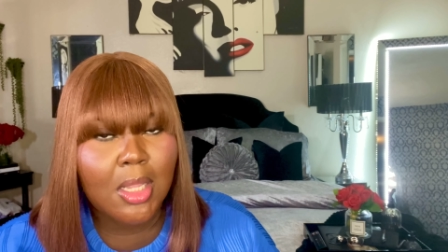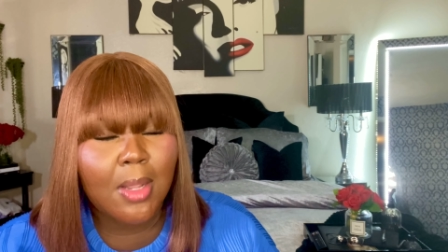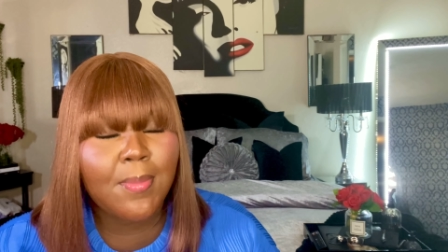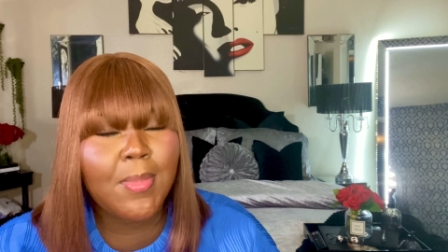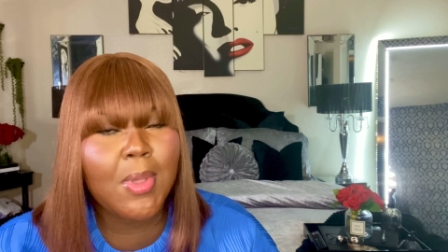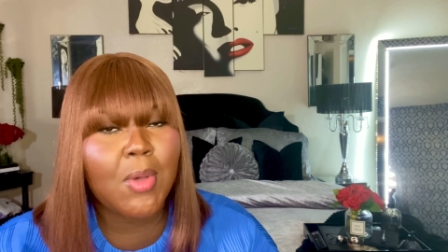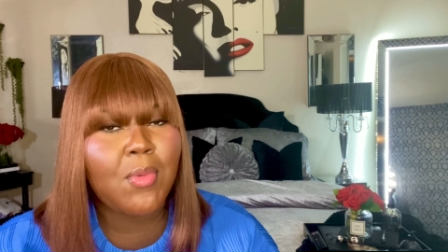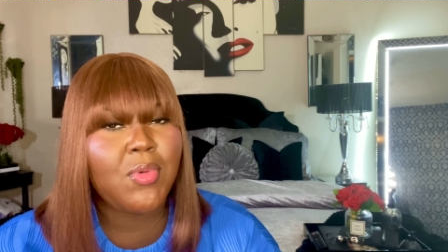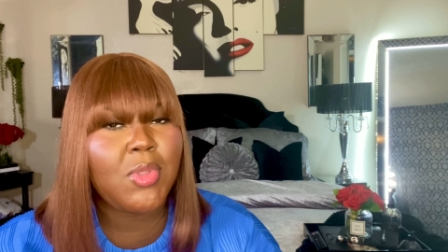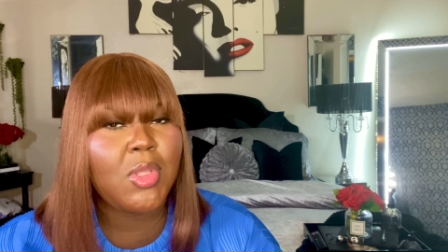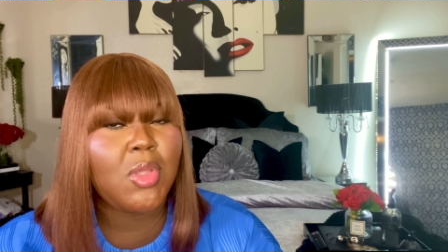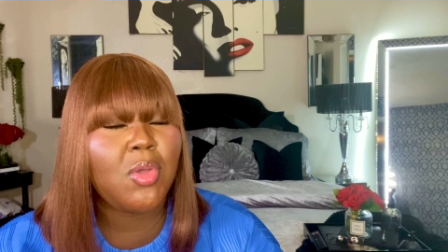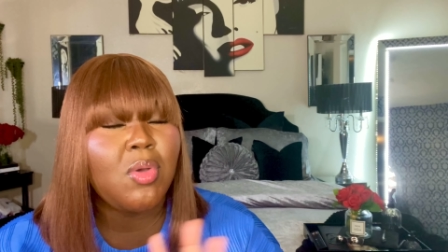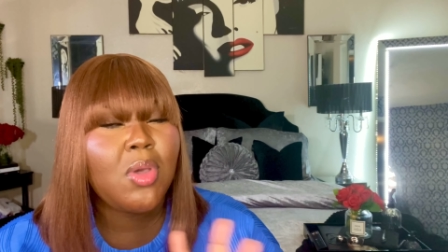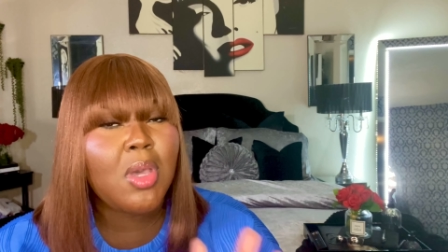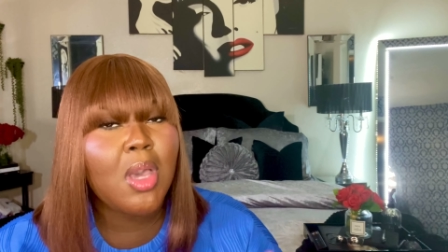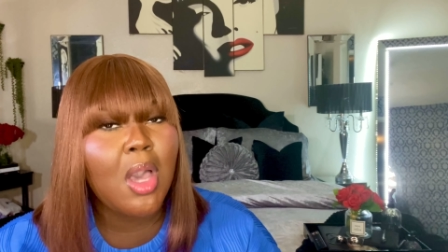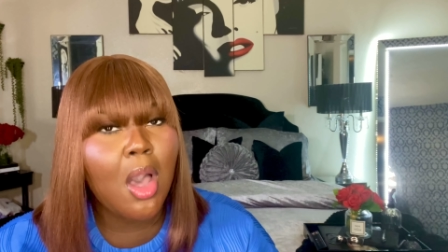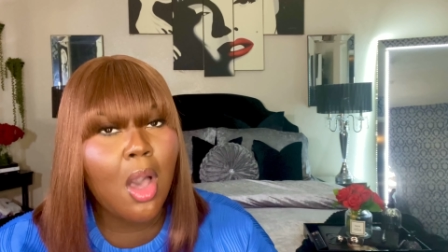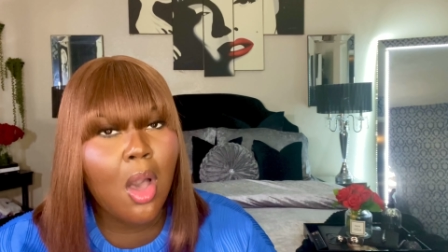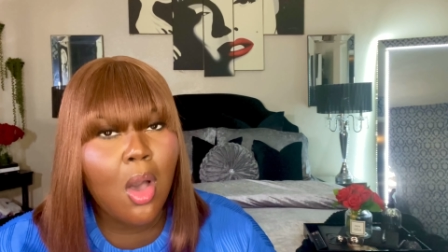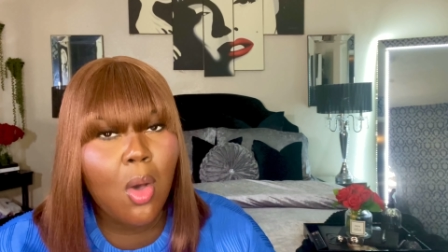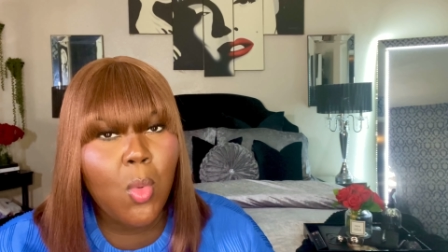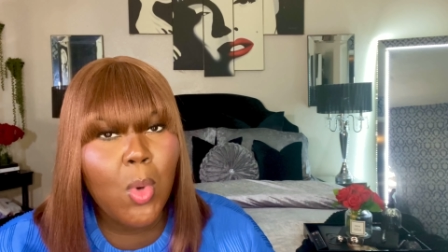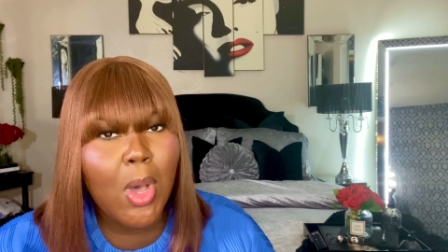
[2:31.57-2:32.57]
But when you
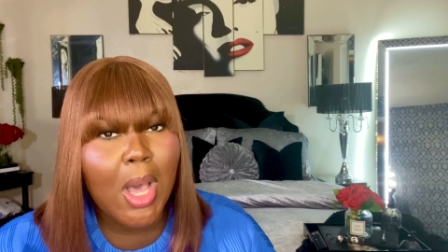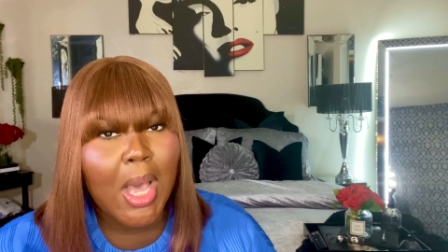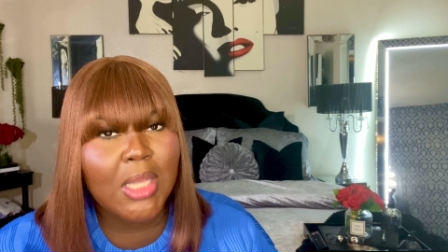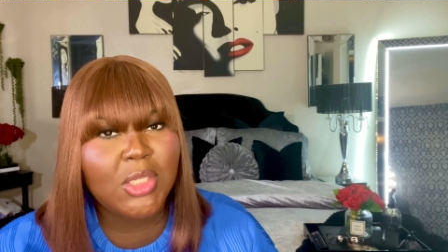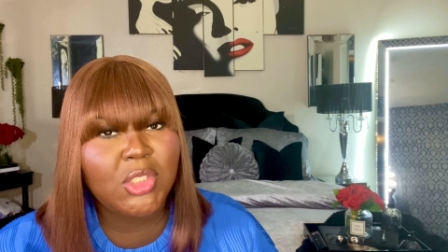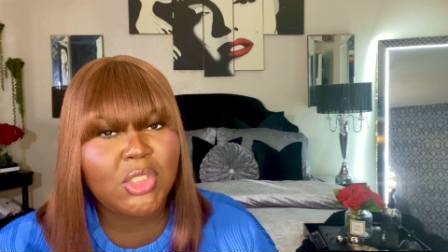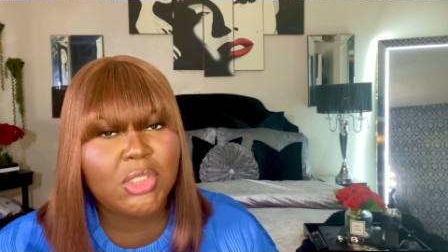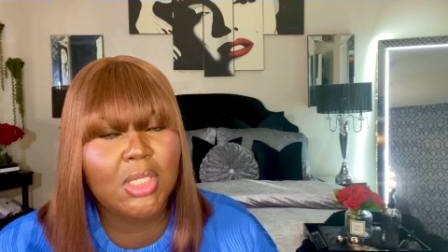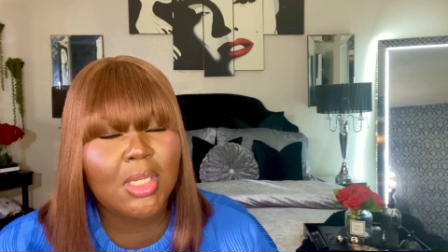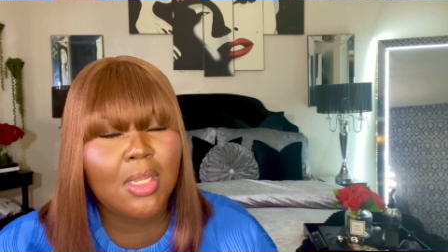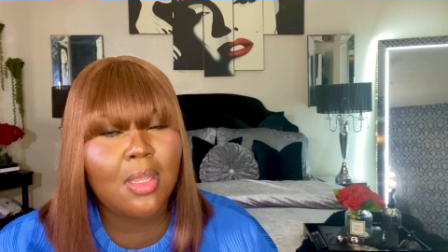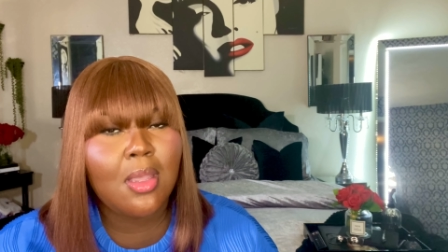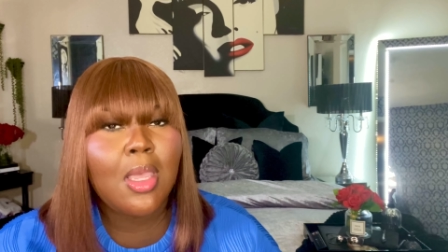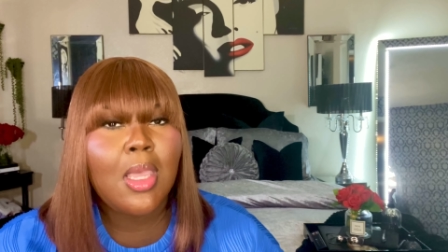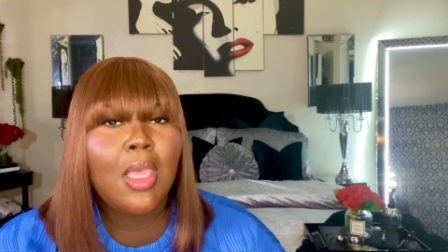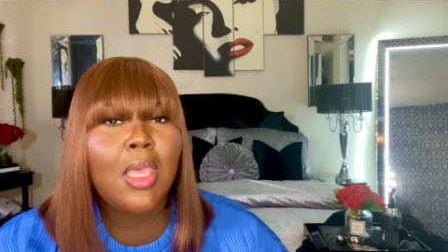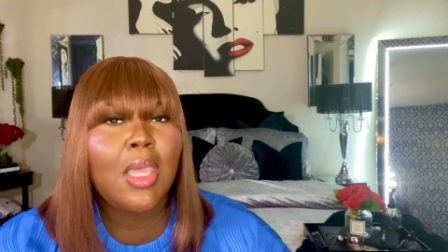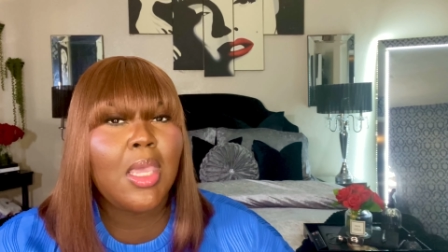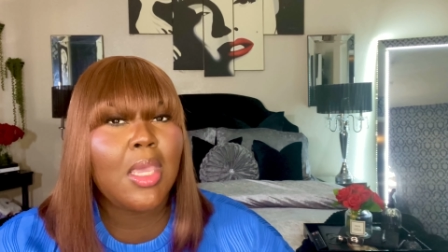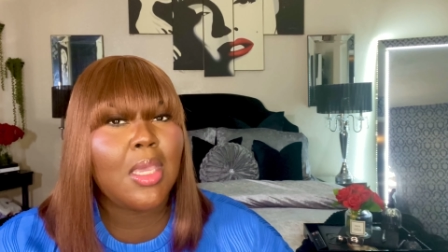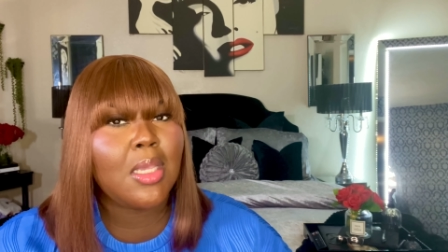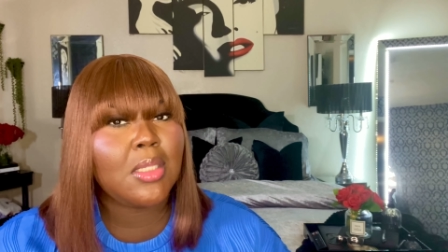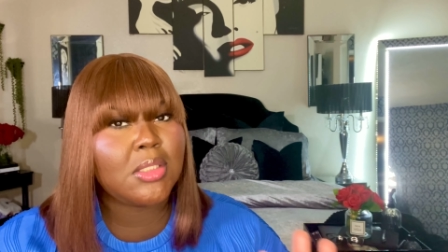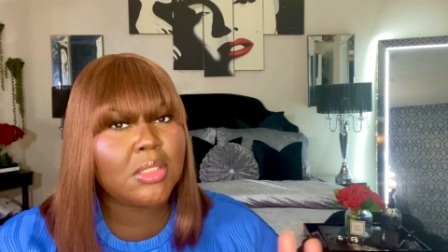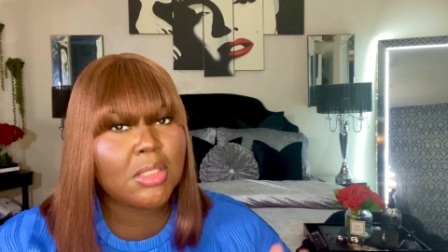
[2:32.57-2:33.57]
co-wash it,
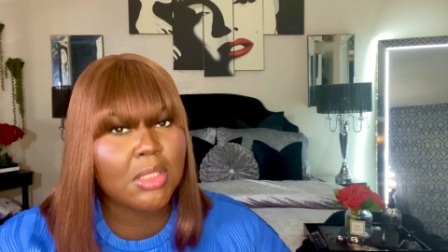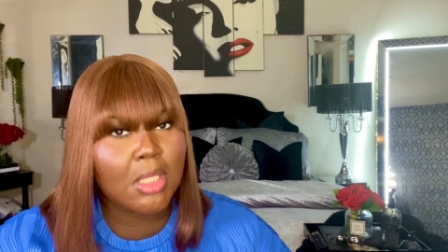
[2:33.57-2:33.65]
it